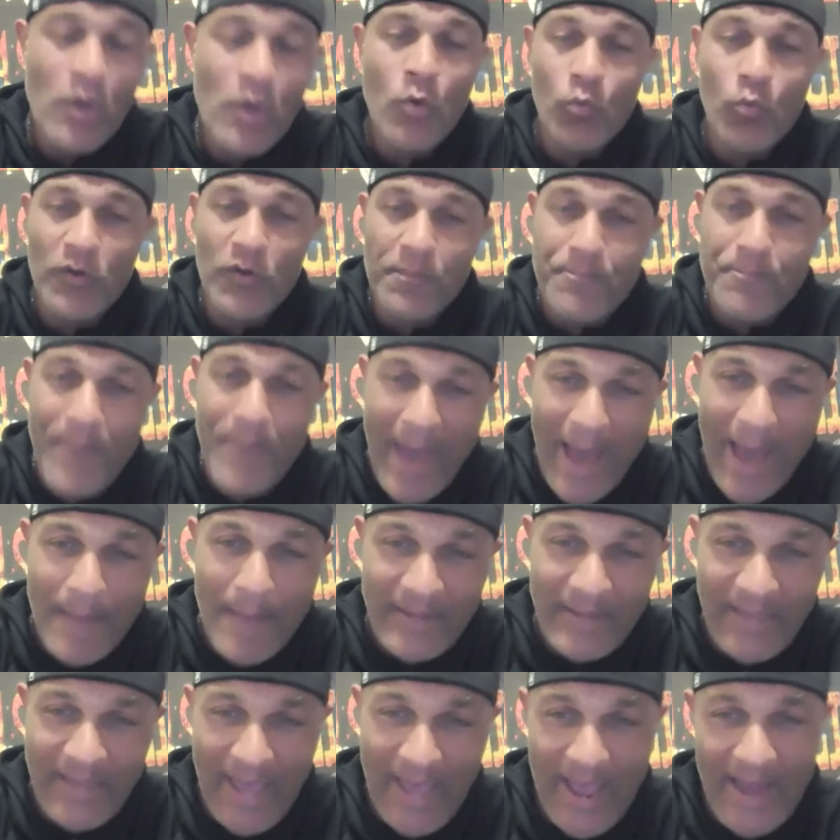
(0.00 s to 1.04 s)
with bad
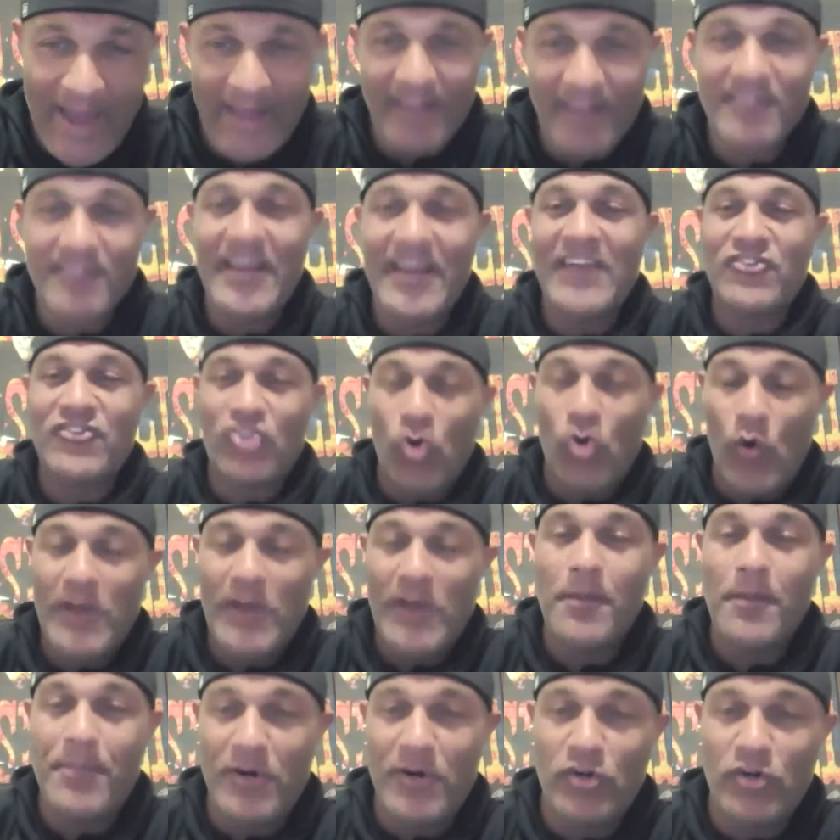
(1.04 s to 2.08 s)
mechanics, it's going
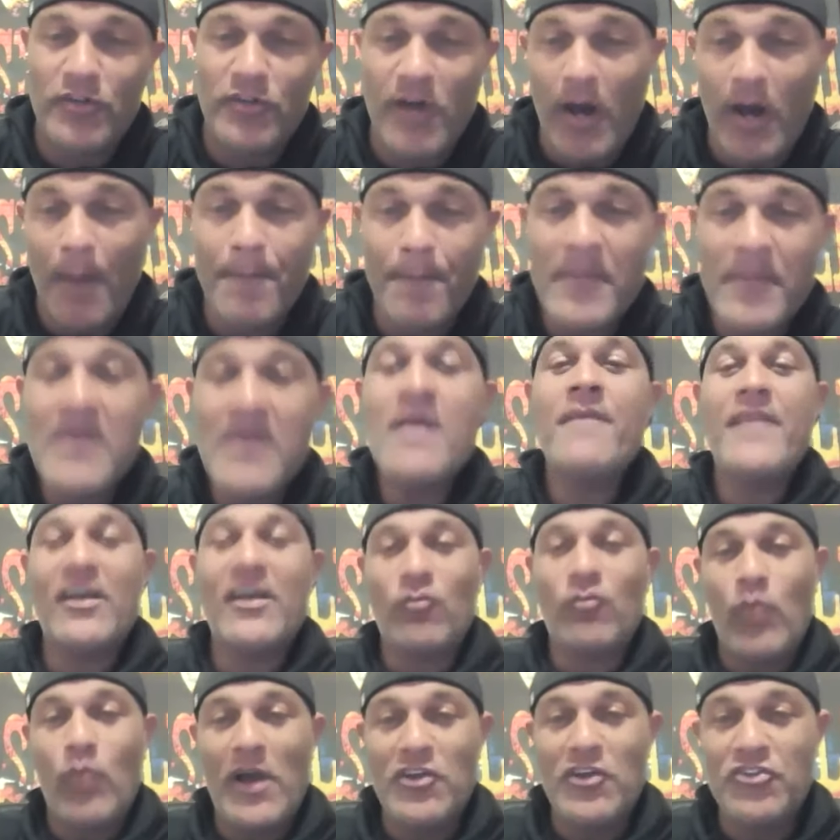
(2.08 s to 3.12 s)
to build up. That's
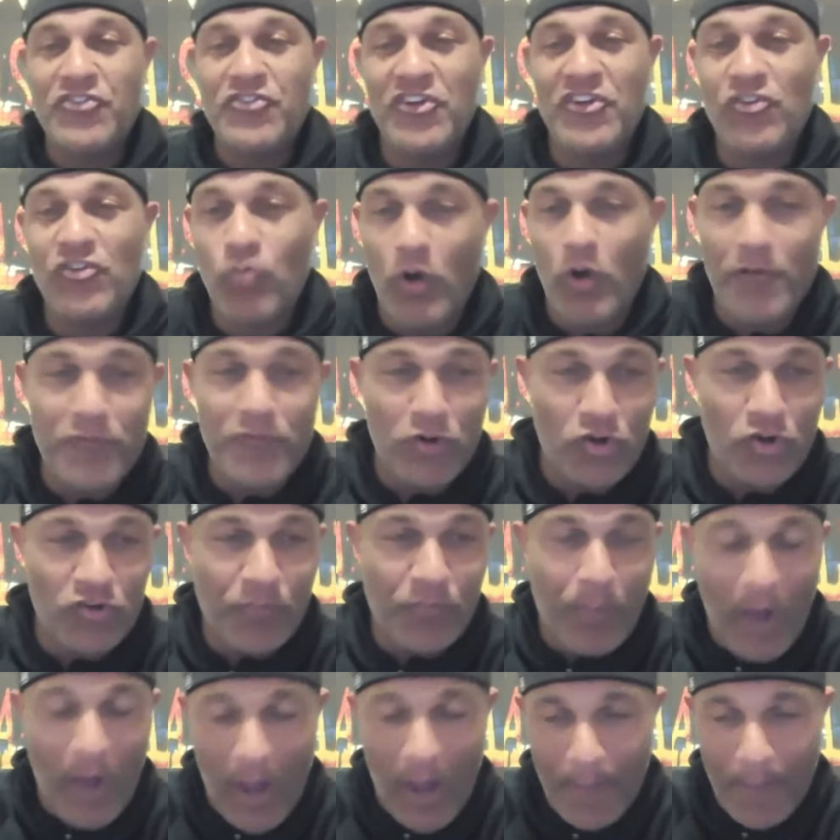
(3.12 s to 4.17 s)
why you see twelve-year-olds
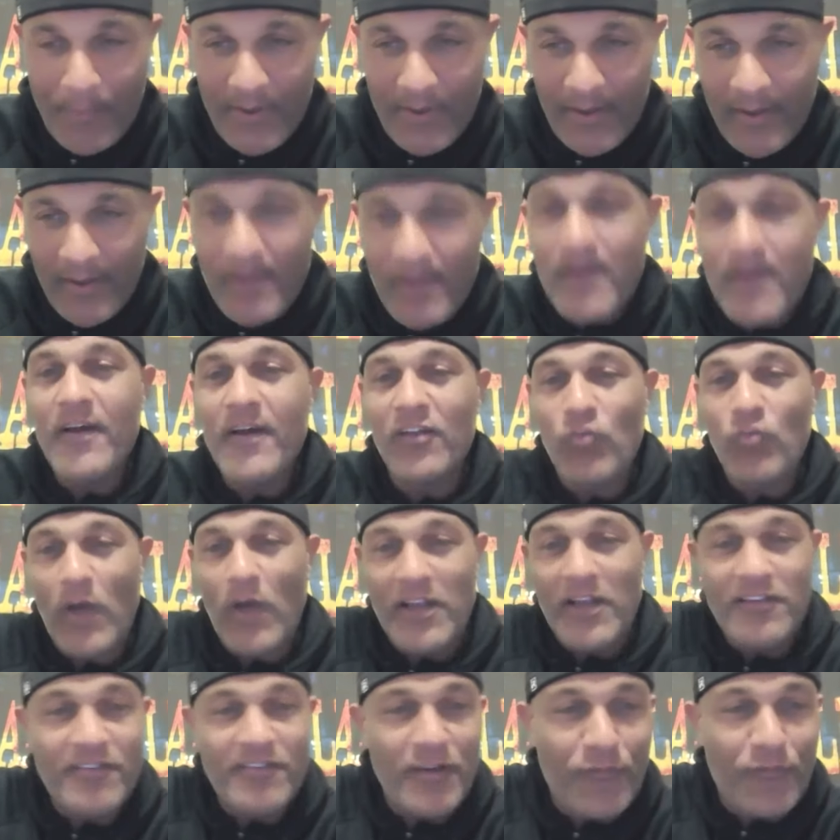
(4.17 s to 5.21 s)
popping. That's why you
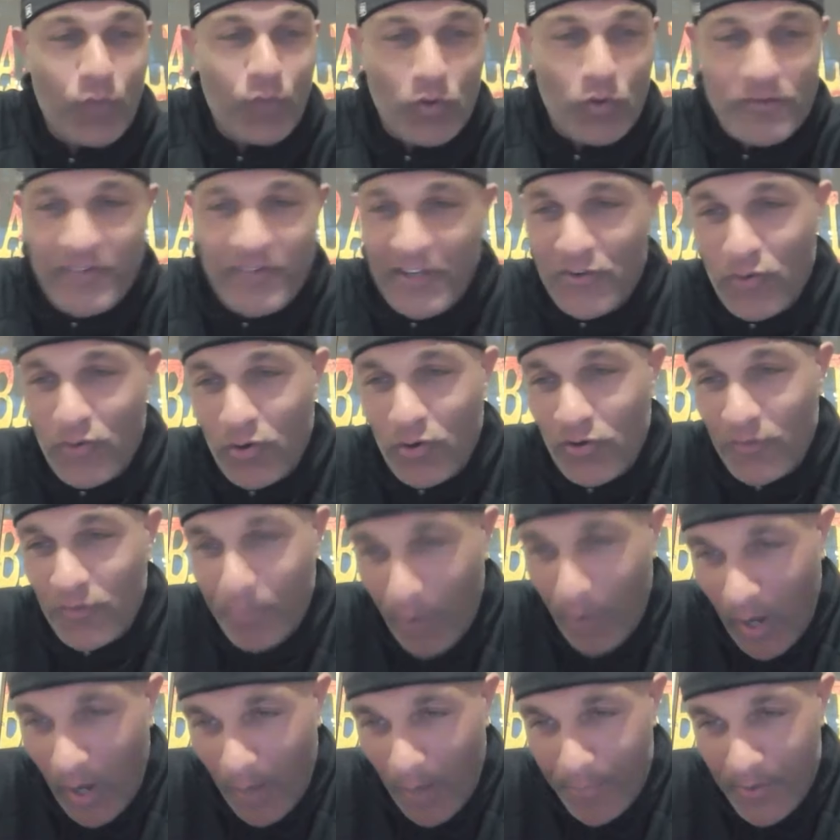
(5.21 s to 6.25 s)
see fourteen-year-olds
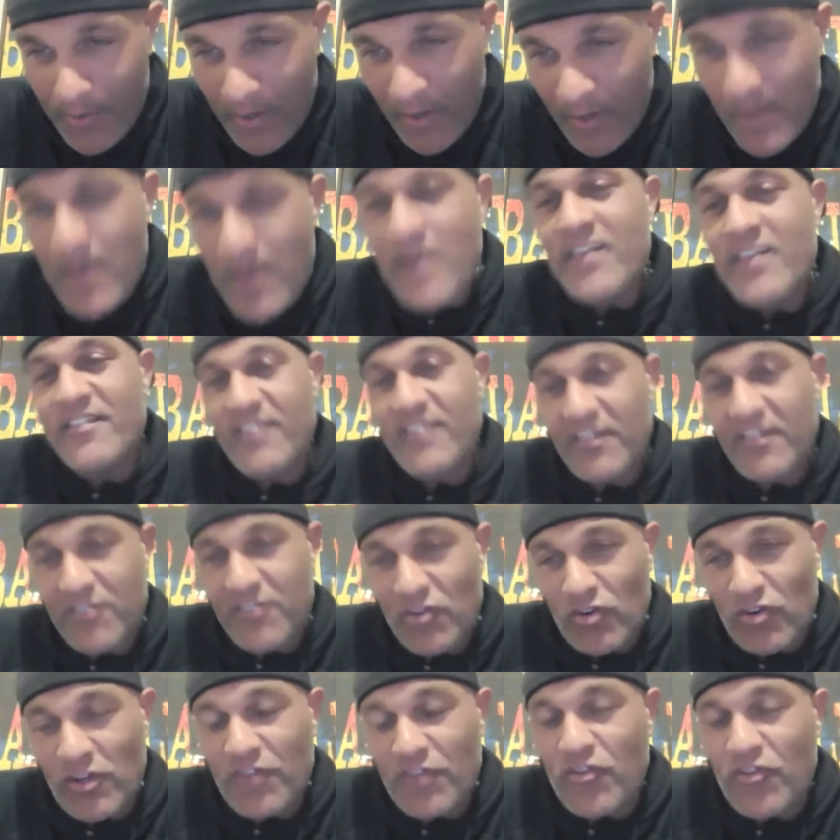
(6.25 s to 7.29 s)
popping,
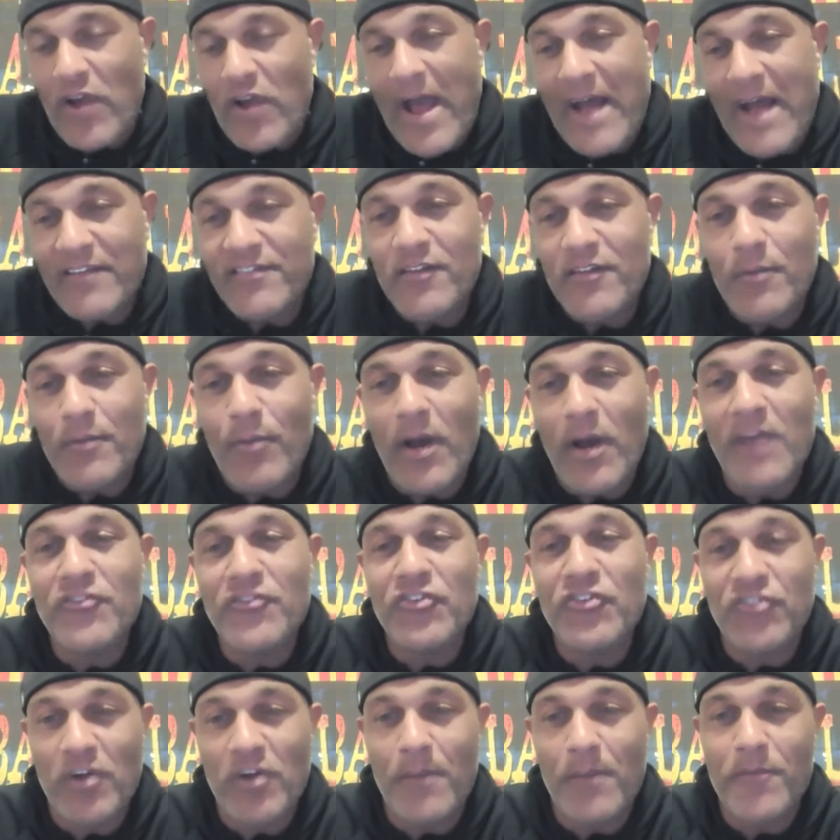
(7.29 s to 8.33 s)
sixteen-year-olds, because they're asking their bodies to
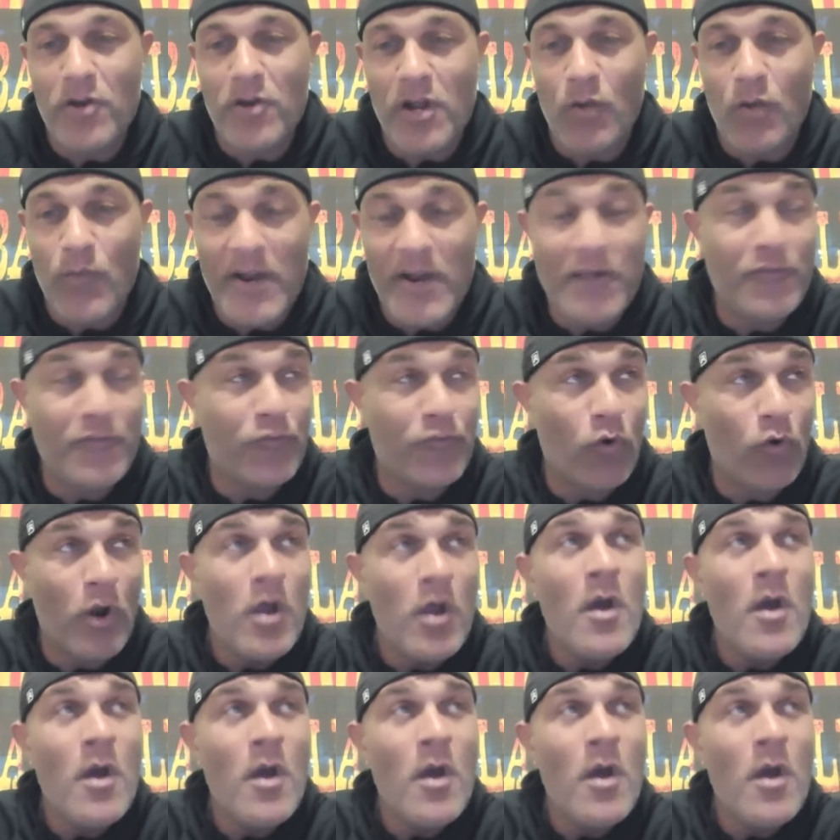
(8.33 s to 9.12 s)
do something they're not ready for.